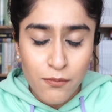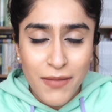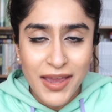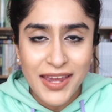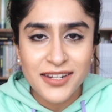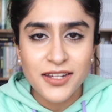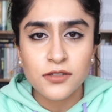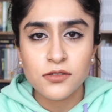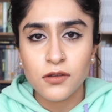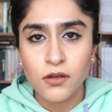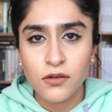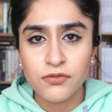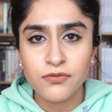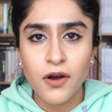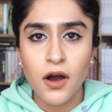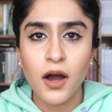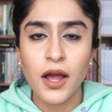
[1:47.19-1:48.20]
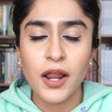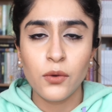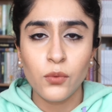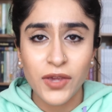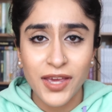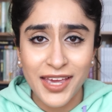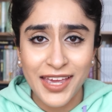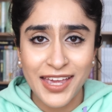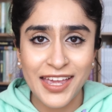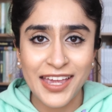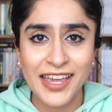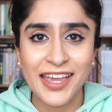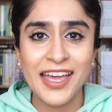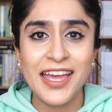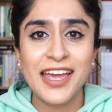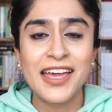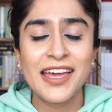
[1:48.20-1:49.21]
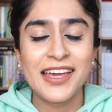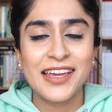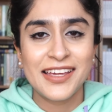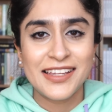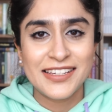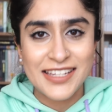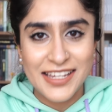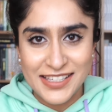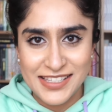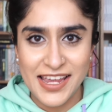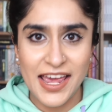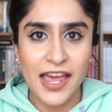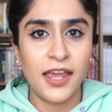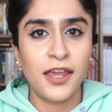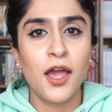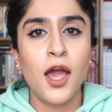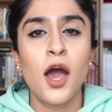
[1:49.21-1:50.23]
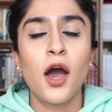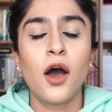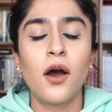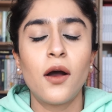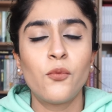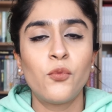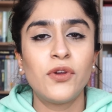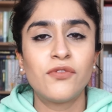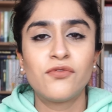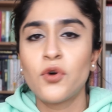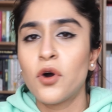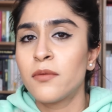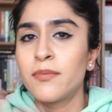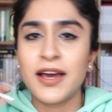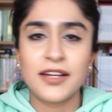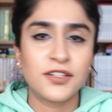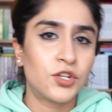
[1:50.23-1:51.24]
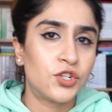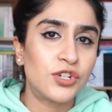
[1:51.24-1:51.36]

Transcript: made it so far and we are here today. We've gone back to